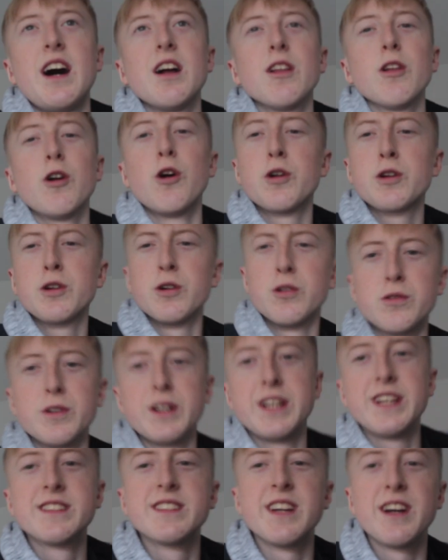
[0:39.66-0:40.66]
local
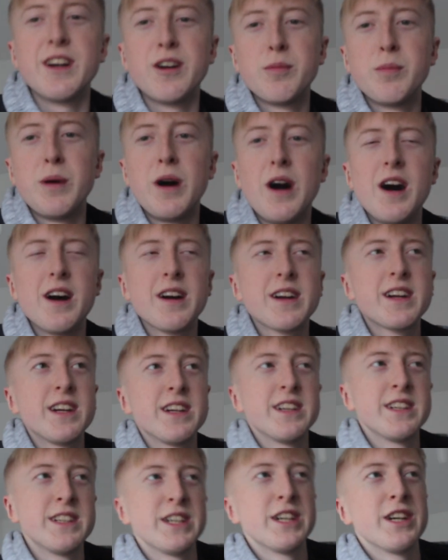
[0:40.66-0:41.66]
retail park
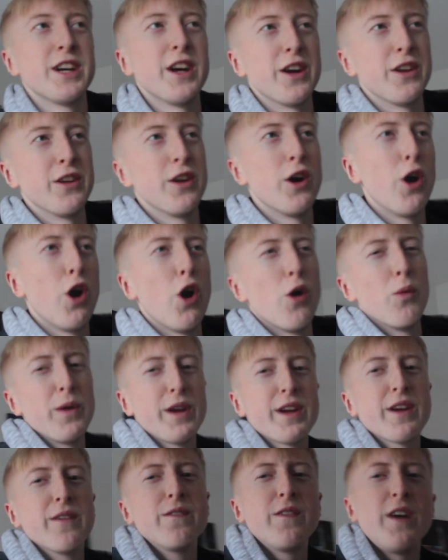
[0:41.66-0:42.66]
and hope
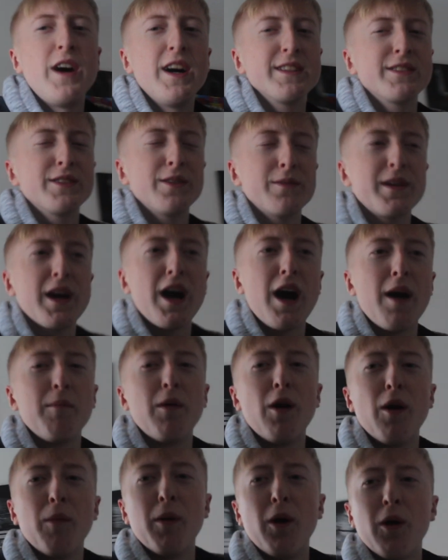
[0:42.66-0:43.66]
we can find some
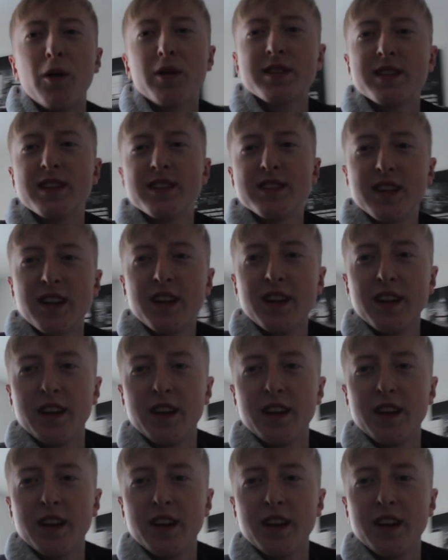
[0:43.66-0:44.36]
cardboard boxes.